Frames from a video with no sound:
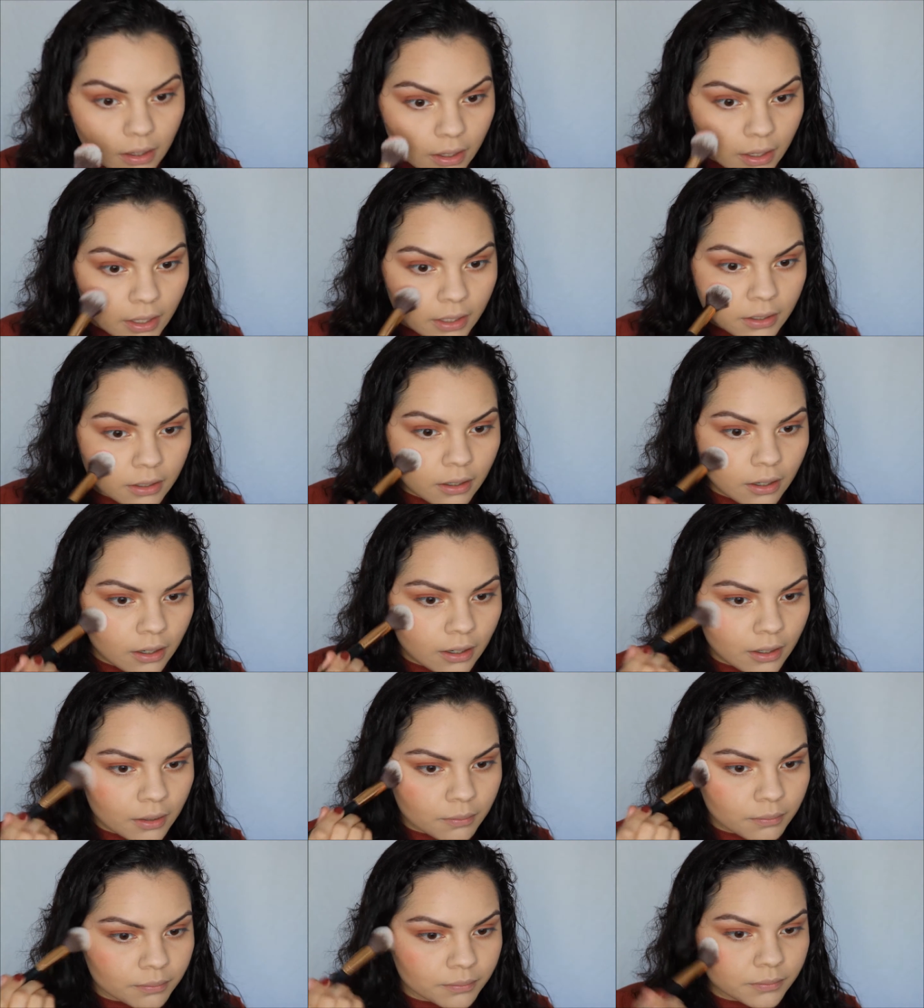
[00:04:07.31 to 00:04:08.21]
and
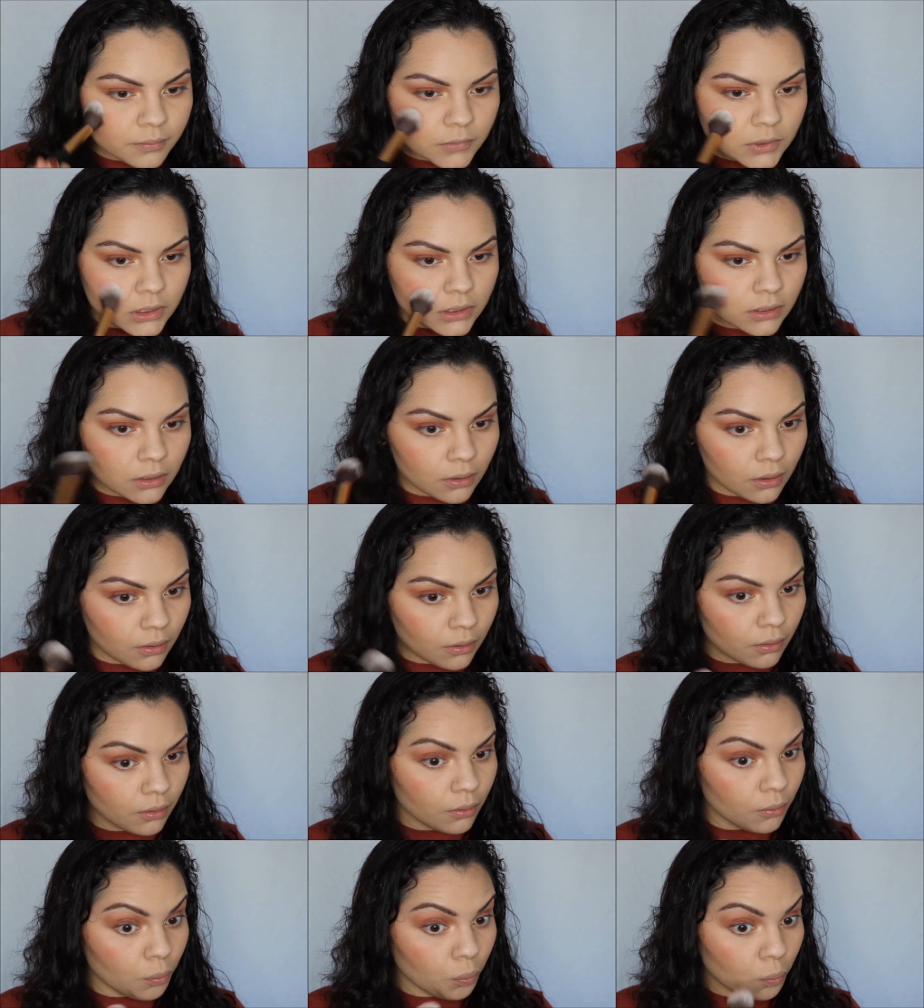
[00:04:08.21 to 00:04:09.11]
um, just,
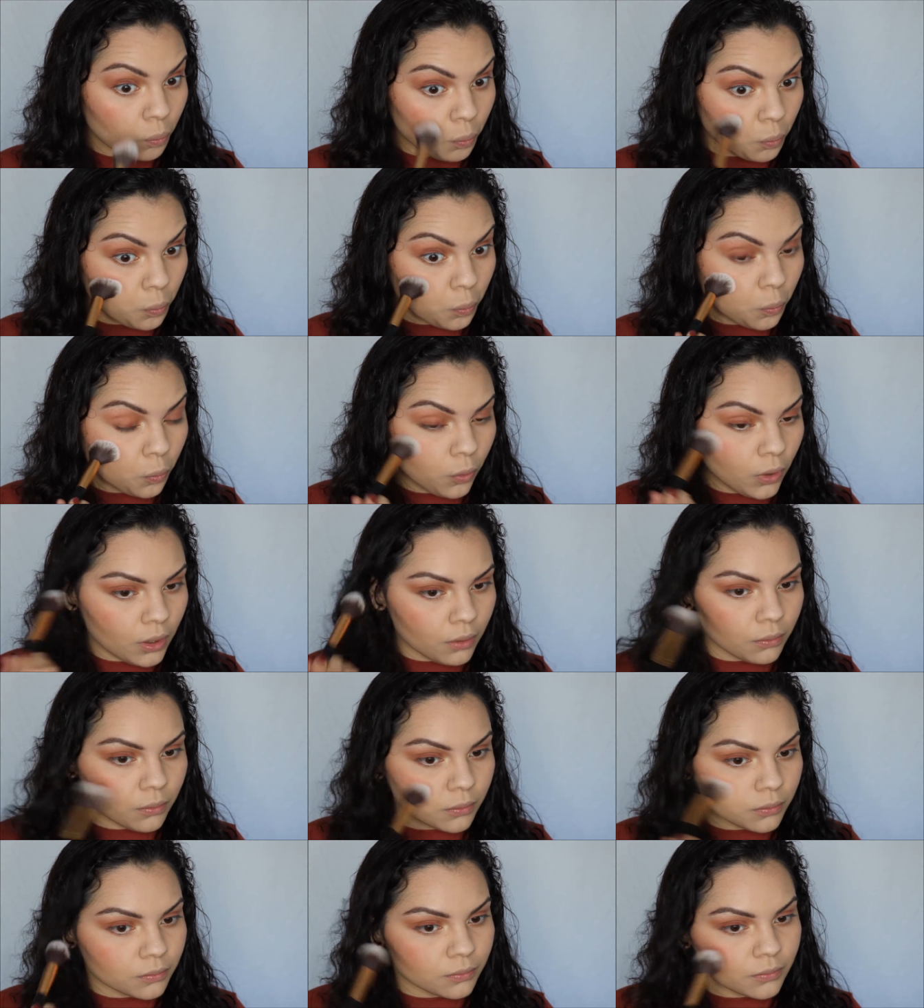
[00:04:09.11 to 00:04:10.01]

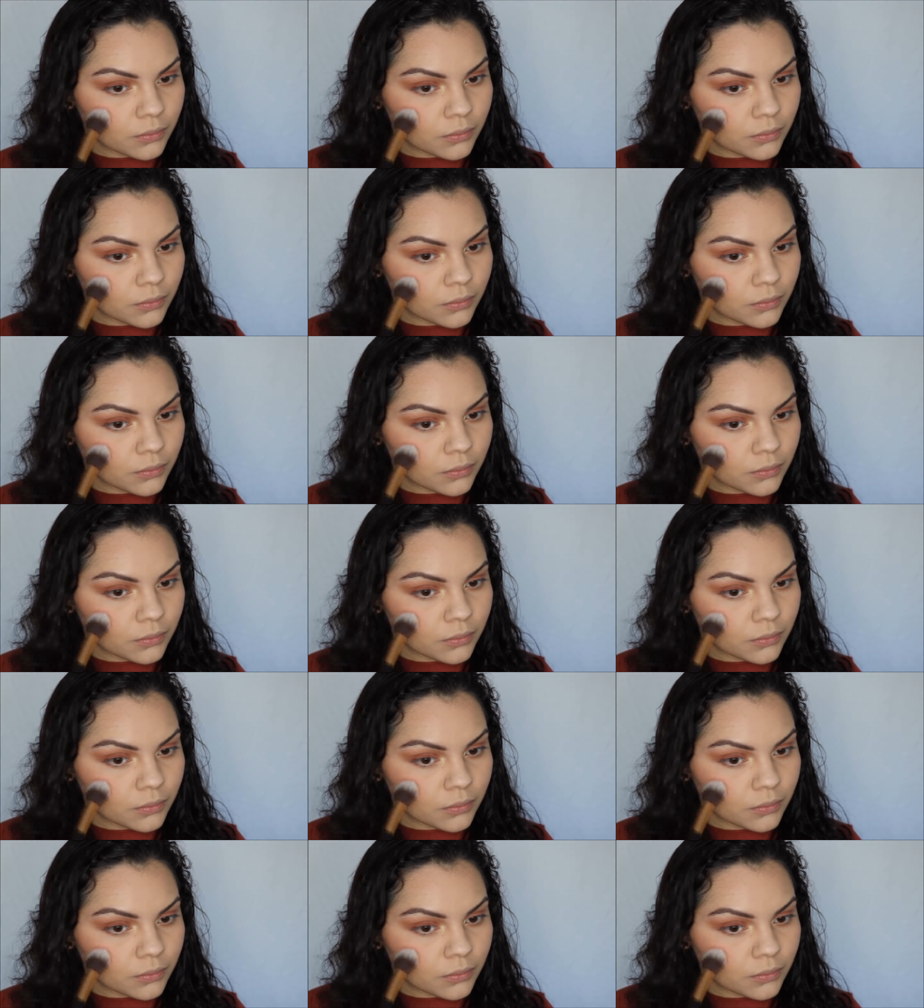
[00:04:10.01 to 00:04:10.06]
whoa,